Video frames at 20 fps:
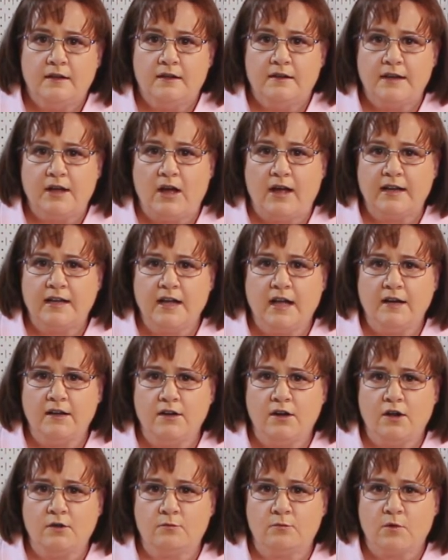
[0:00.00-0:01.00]
Now, I cut it
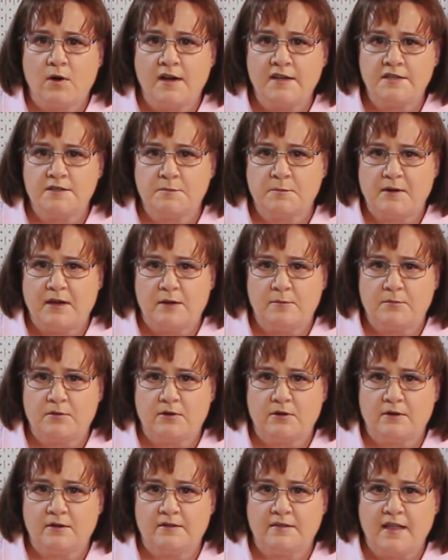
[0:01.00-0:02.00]
on rice
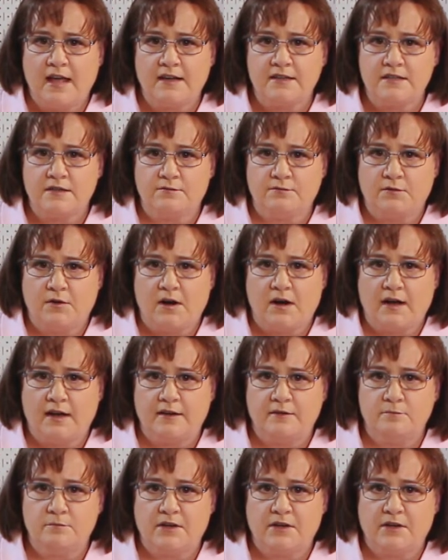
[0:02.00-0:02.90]
paper, and that did fine,